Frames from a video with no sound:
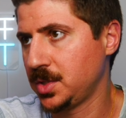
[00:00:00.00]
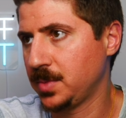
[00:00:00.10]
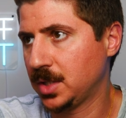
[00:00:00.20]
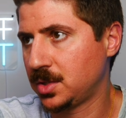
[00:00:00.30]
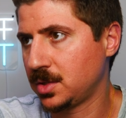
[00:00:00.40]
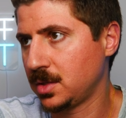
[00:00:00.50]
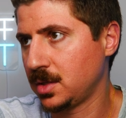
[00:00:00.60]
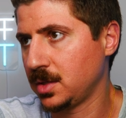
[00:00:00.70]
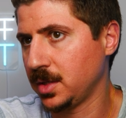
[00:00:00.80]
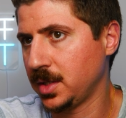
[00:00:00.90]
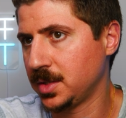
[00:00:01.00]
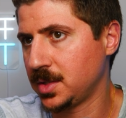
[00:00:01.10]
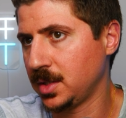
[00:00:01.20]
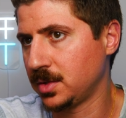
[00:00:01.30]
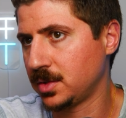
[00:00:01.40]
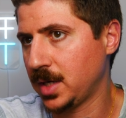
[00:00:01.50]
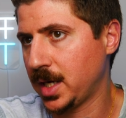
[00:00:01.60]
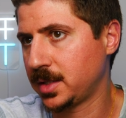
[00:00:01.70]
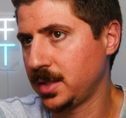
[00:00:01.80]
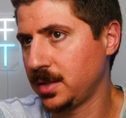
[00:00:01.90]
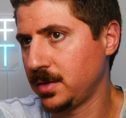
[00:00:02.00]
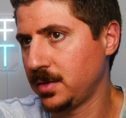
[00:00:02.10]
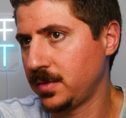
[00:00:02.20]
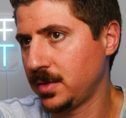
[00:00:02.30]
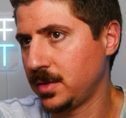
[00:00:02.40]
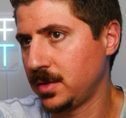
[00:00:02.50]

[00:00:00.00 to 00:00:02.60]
make sure it's interactive